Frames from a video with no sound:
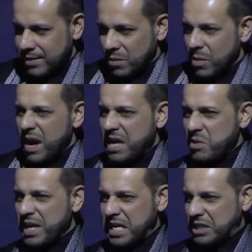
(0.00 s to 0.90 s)
Why do
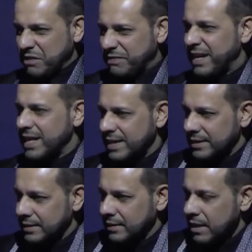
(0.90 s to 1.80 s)
I need to
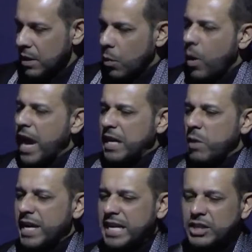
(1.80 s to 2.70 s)
fast? Why do
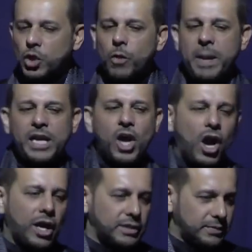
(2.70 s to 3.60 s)
I need to obey God?